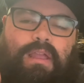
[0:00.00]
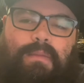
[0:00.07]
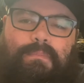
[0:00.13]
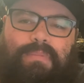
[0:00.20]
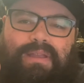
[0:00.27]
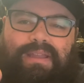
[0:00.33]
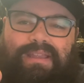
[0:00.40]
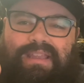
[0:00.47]

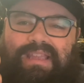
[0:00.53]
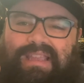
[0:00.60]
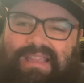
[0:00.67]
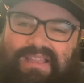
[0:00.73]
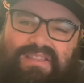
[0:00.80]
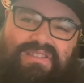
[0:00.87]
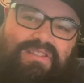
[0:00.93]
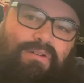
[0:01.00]
But
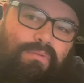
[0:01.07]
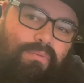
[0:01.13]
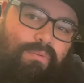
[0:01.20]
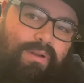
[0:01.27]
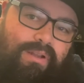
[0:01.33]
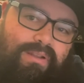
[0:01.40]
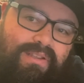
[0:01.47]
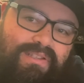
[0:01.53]
is there
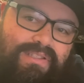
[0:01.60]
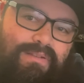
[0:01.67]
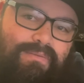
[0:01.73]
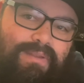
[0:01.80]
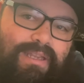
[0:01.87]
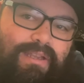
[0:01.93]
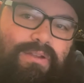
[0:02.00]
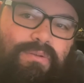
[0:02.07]
really
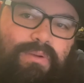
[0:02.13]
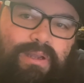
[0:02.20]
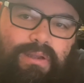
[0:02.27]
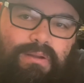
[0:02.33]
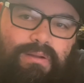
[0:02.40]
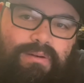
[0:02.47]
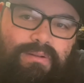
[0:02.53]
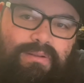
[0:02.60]
something going
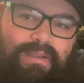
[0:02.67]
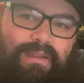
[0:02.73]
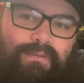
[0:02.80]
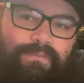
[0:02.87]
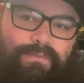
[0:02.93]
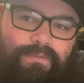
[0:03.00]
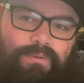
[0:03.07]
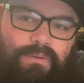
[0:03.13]
on that
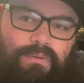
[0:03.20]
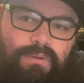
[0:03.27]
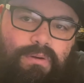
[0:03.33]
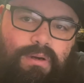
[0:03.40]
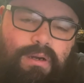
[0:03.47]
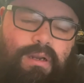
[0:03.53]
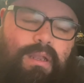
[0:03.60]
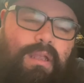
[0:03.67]

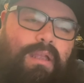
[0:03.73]
floor?